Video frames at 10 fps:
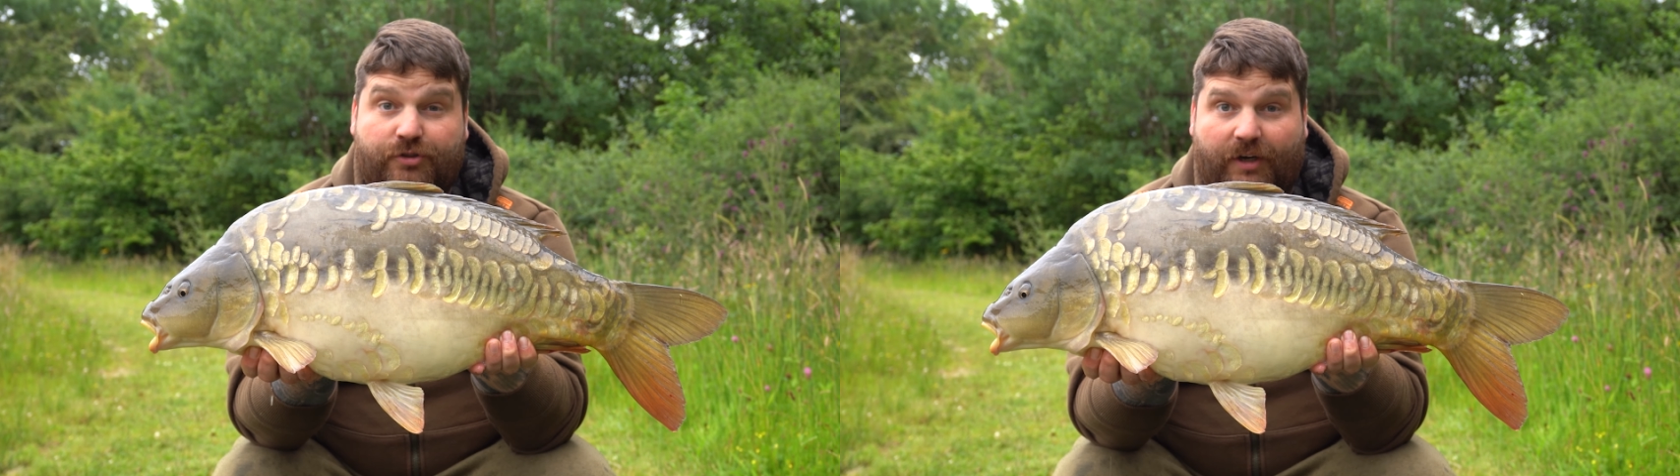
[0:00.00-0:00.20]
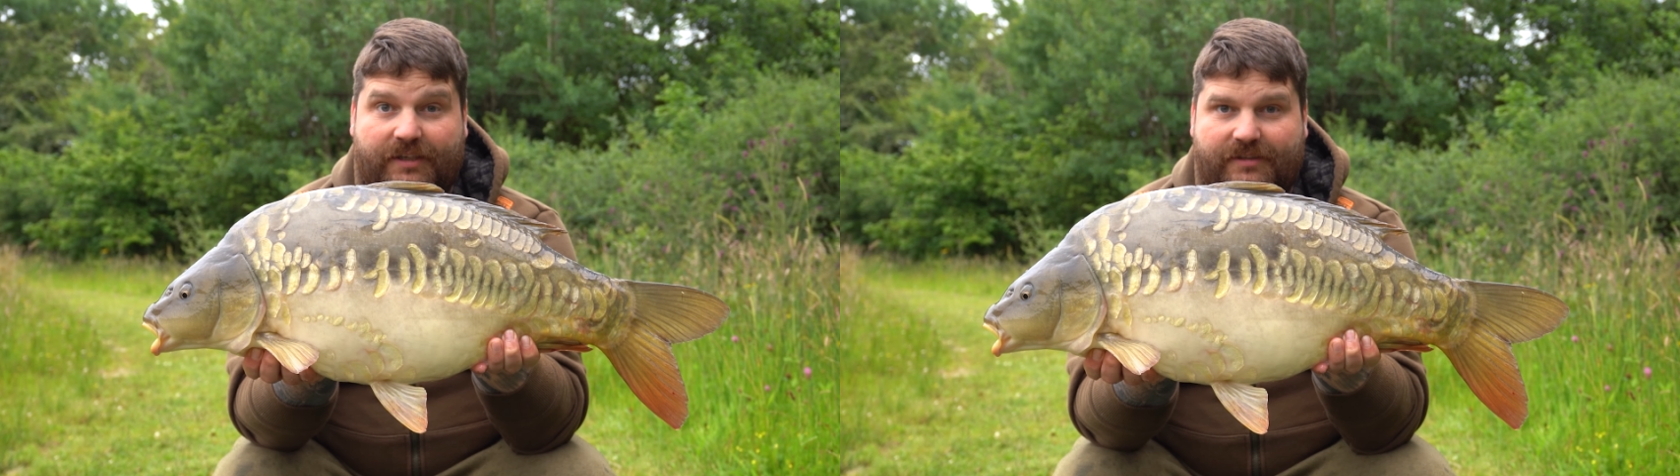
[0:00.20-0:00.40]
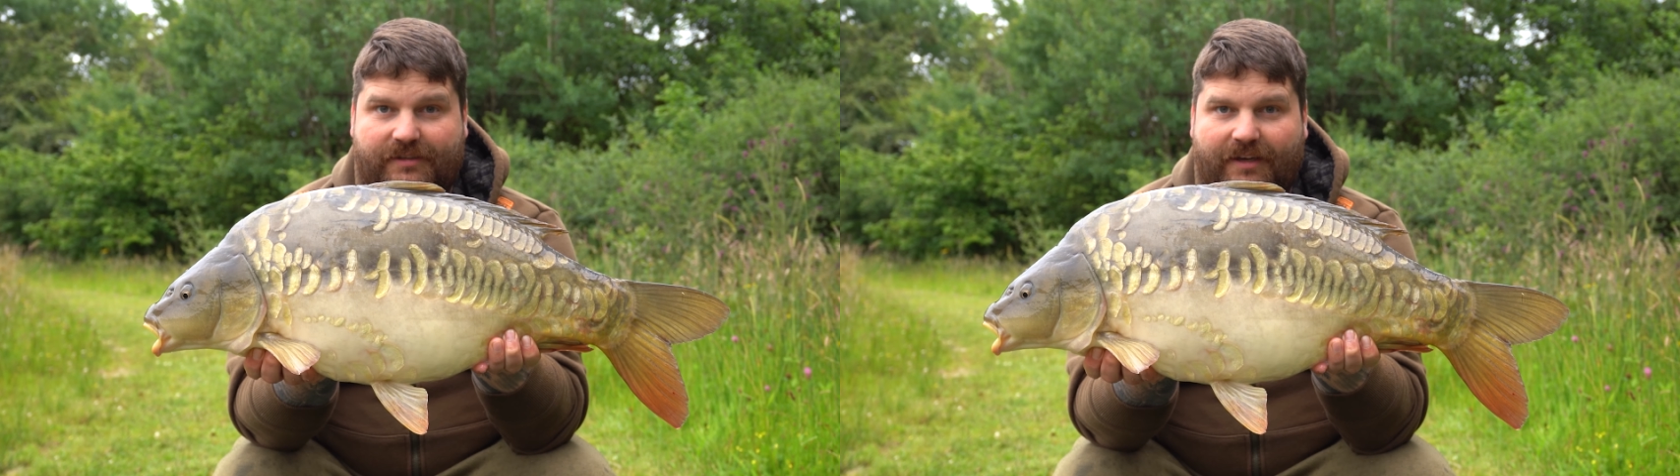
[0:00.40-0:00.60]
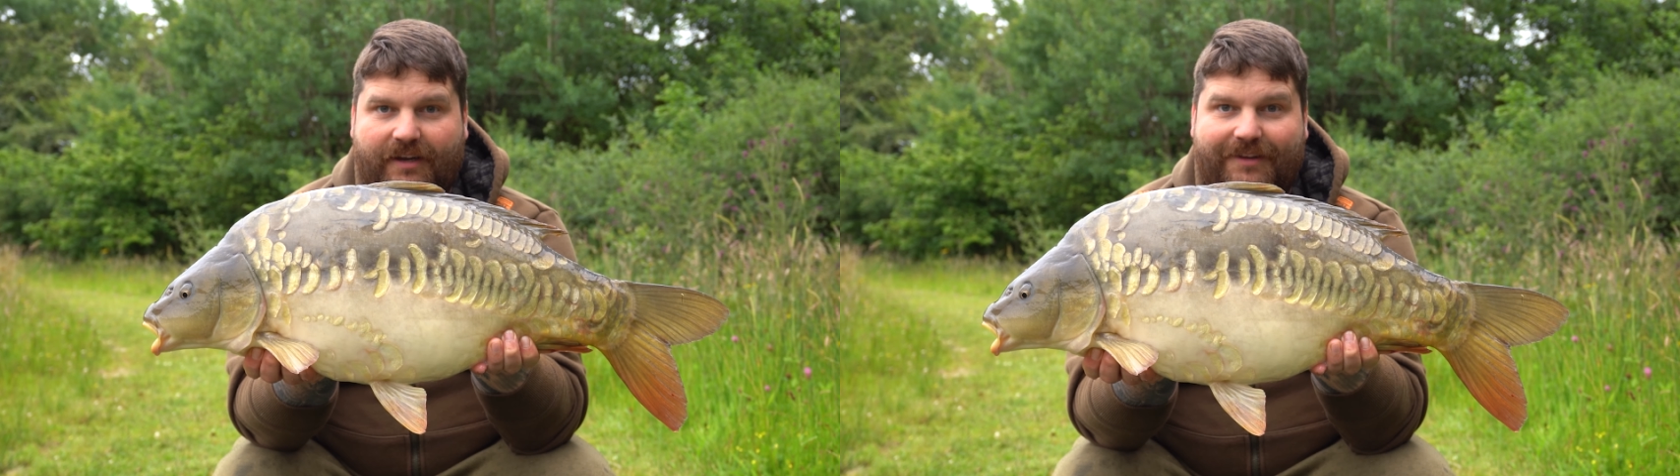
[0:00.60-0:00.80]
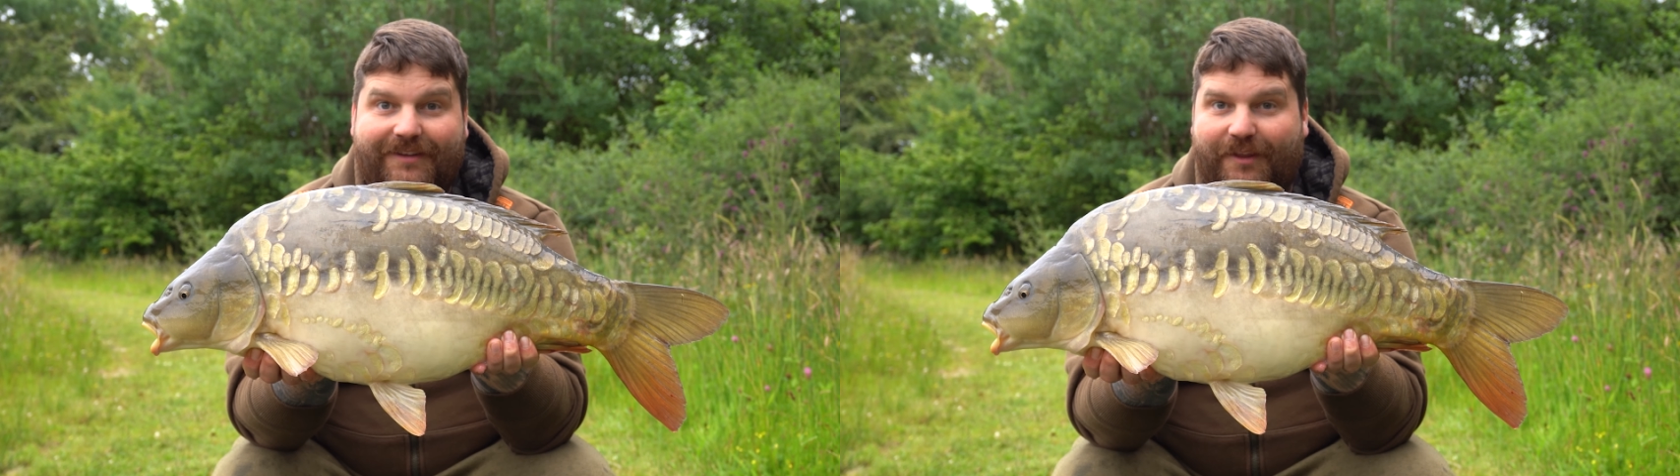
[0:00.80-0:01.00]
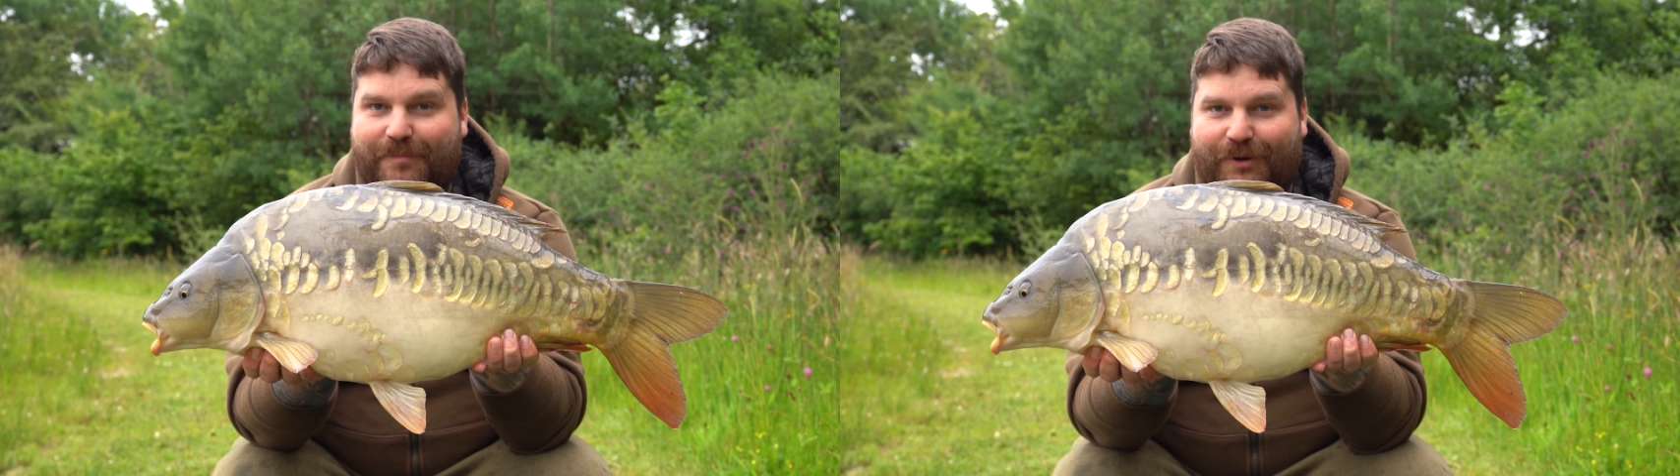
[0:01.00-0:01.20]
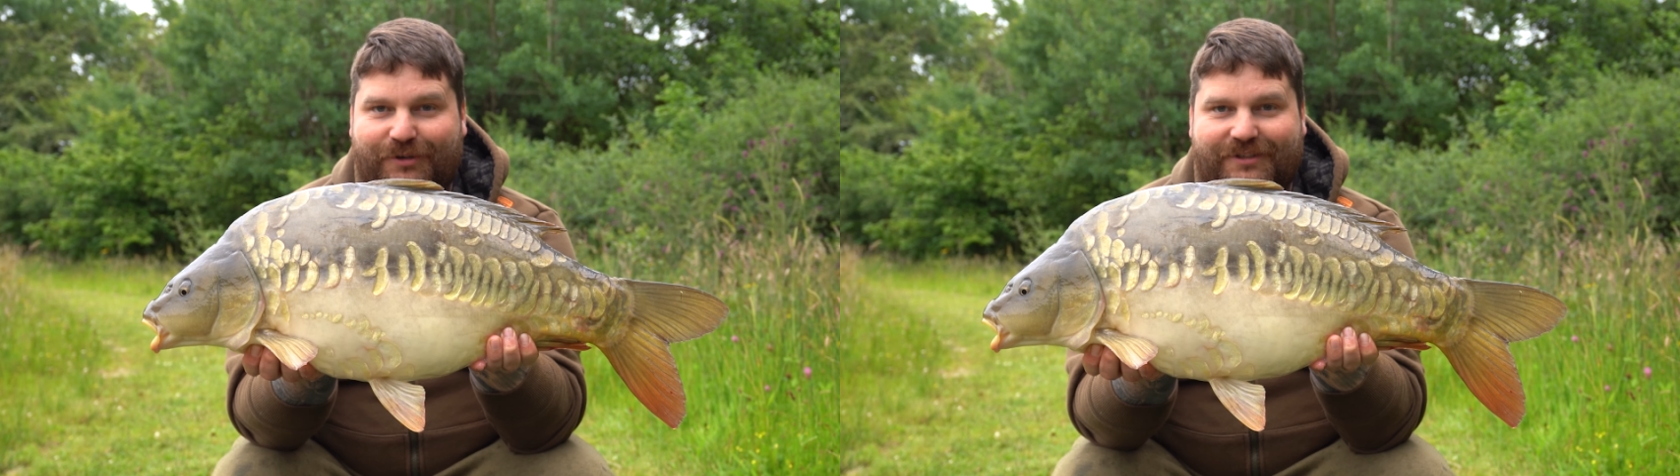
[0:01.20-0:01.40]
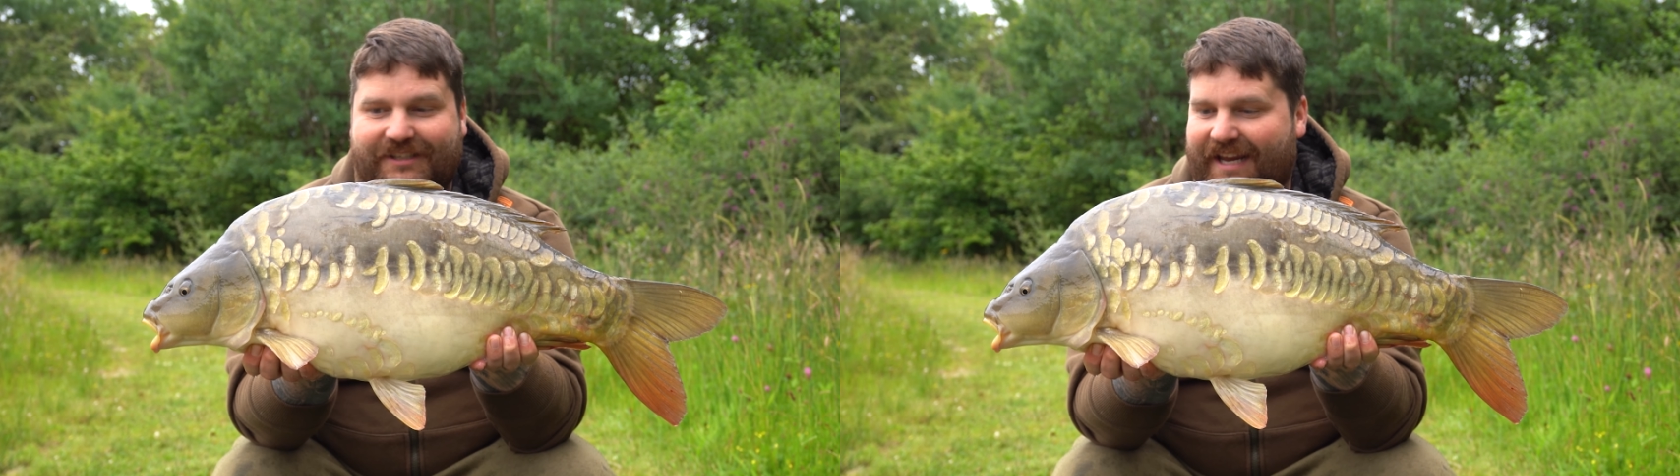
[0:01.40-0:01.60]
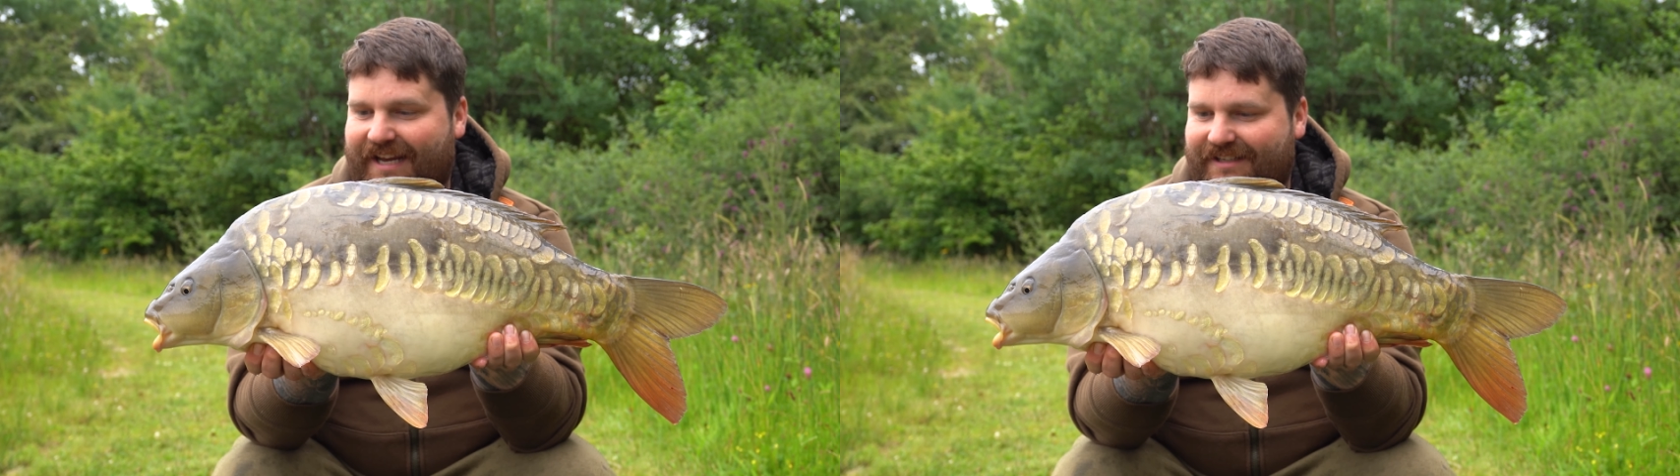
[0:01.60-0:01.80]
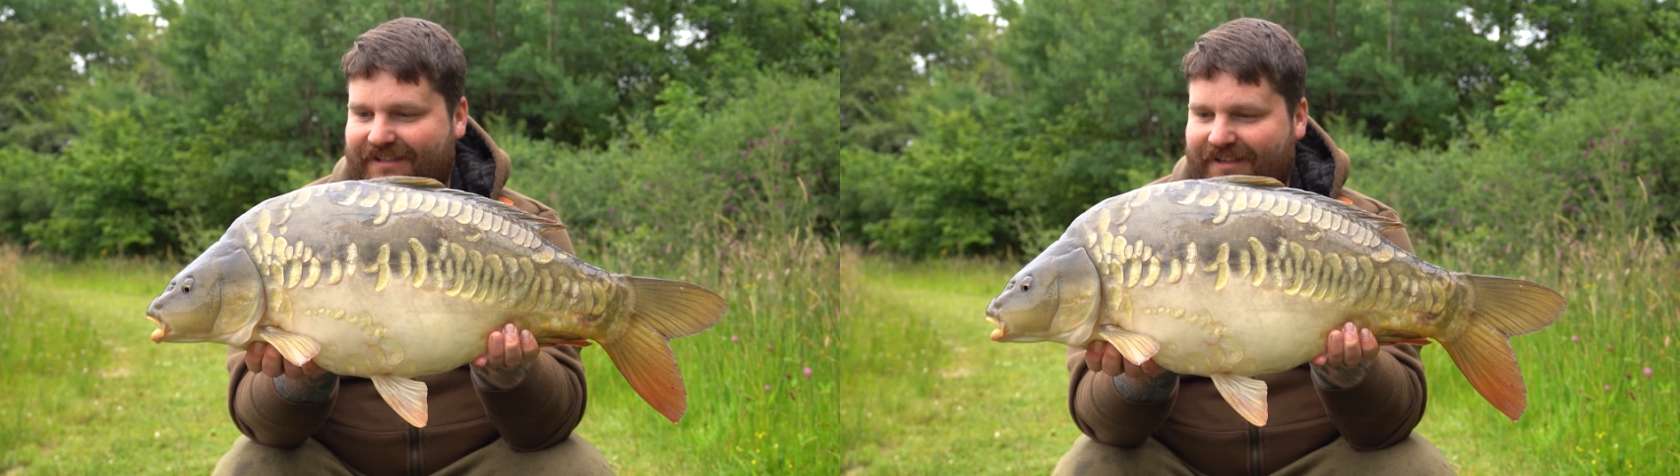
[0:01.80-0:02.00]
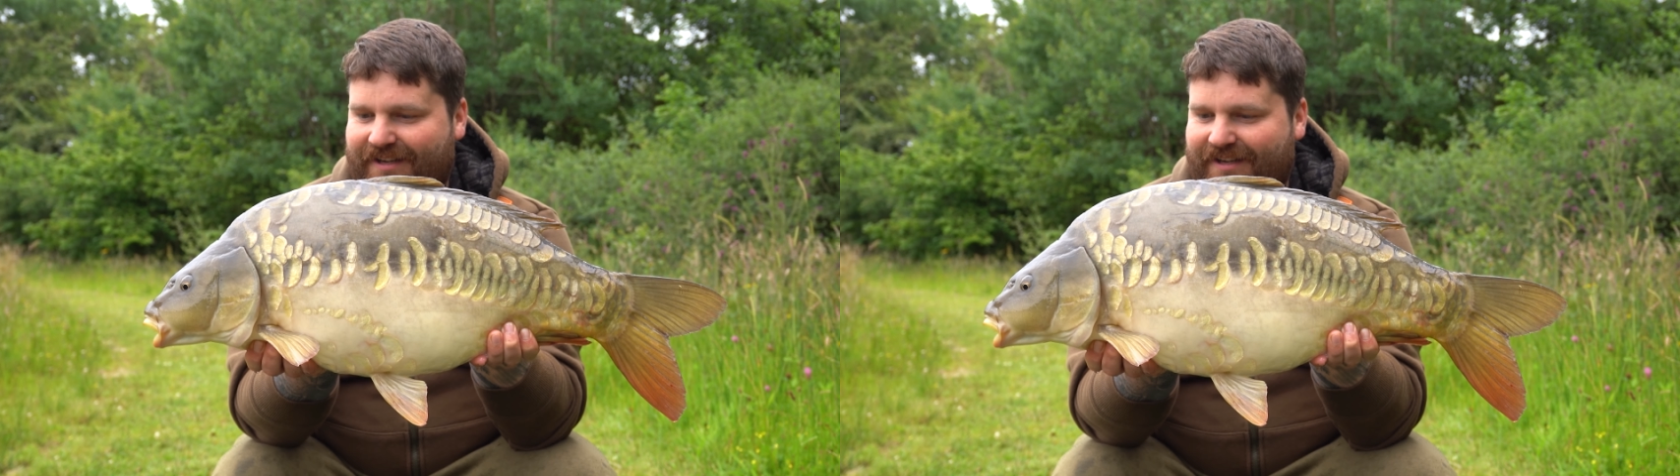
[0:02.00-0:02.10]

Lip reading: trust the other person's kit,